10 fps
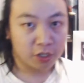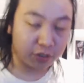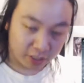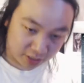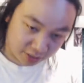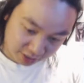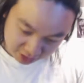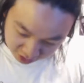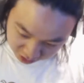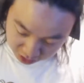So yeah,
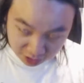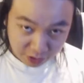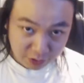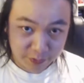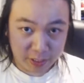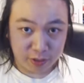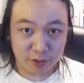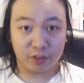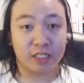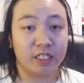that's it for my
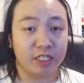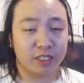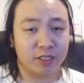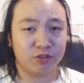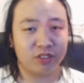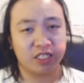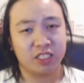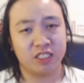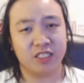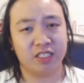early
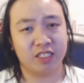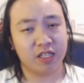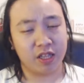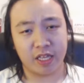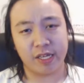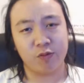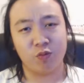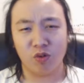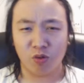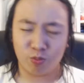predictions. They
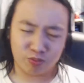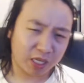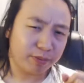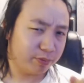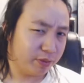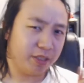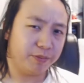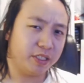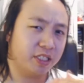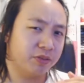will probably
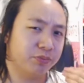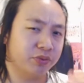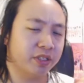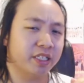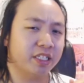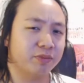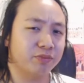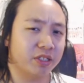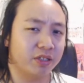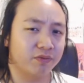be completely
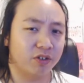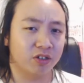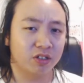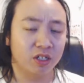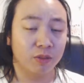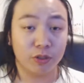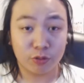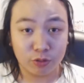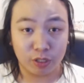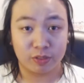wrong, but
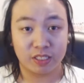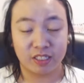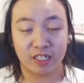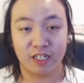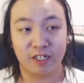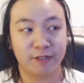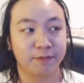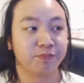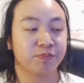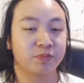who knows?
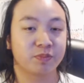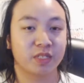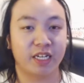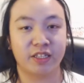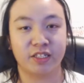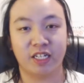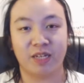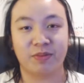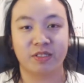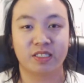Anything could
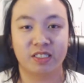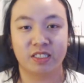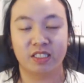happen.